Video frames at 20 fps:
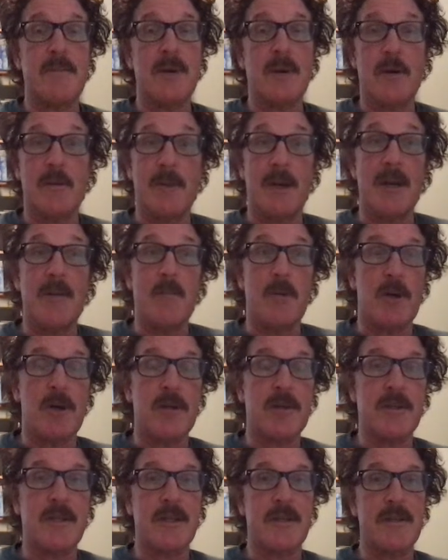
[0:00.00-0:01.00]
on my part
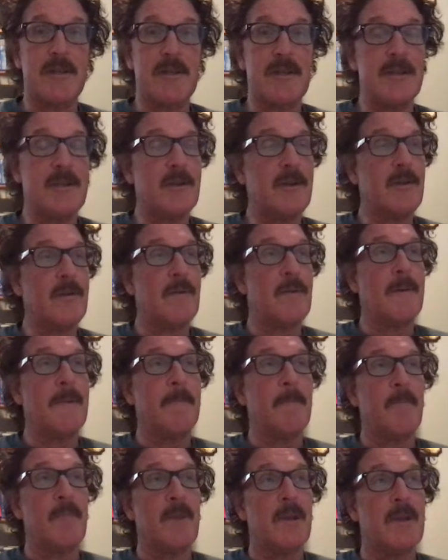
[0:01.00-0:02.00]
to continue?
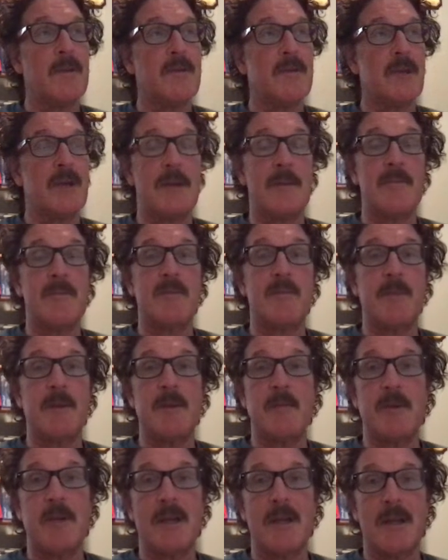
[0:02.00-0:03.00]
Sometimes
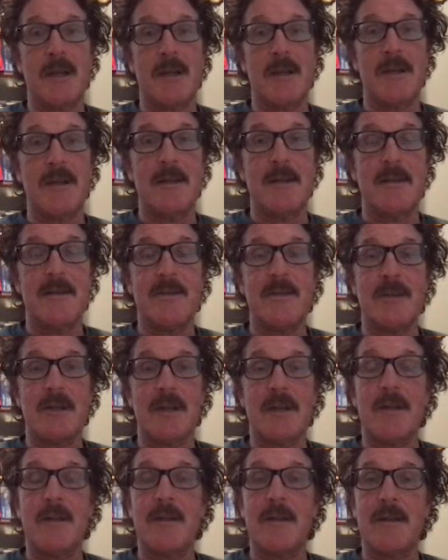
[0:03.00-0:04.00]
people get ideas and I
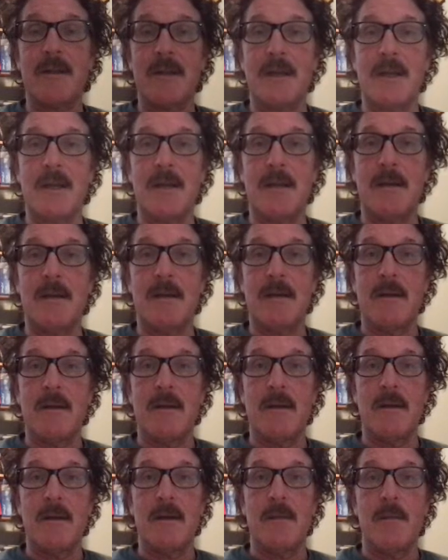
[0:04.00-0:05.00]
think they
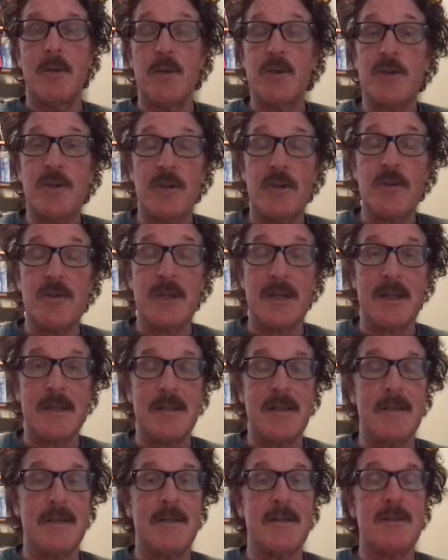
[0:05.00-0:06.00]
push those
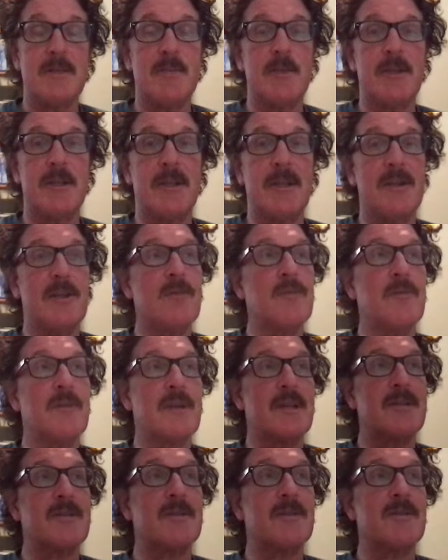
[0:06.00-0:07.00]
ideas, but they don't
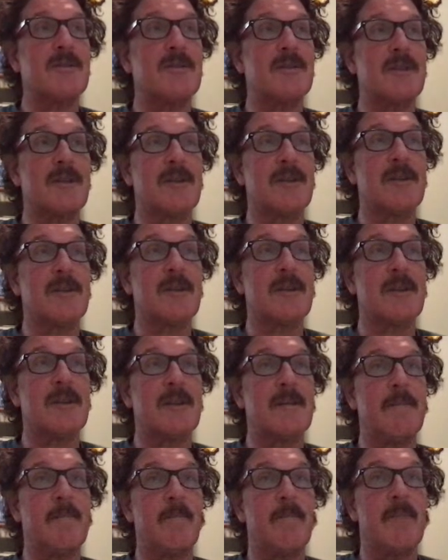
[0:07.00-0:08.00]
necessarily
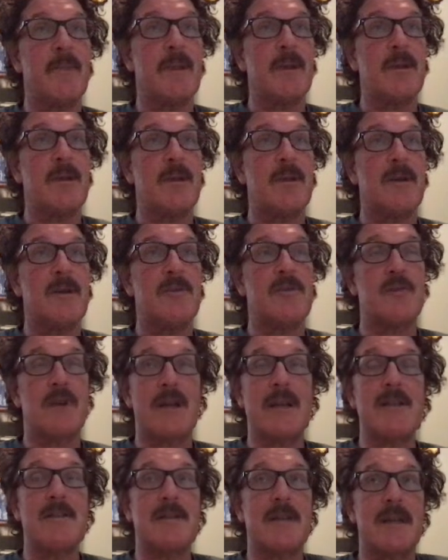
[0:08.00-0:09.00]

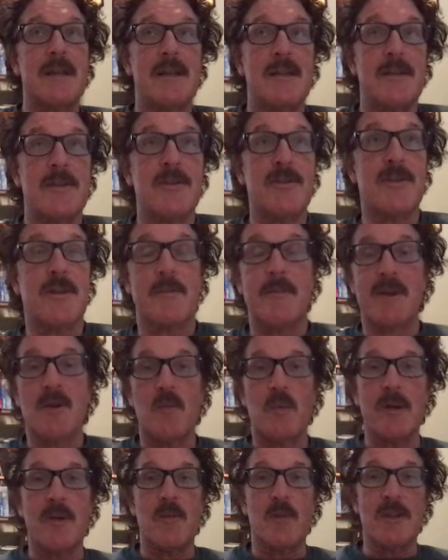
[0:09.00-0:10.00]
translate into something
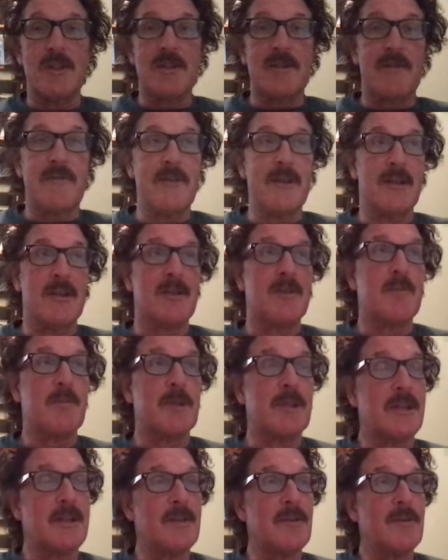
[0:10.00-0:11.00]
one wants to finish. But
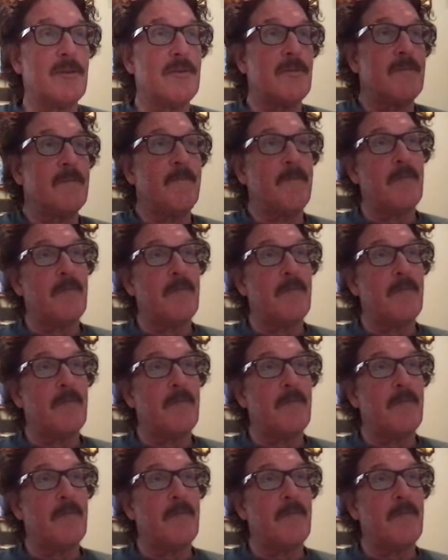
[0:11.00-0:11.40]
then you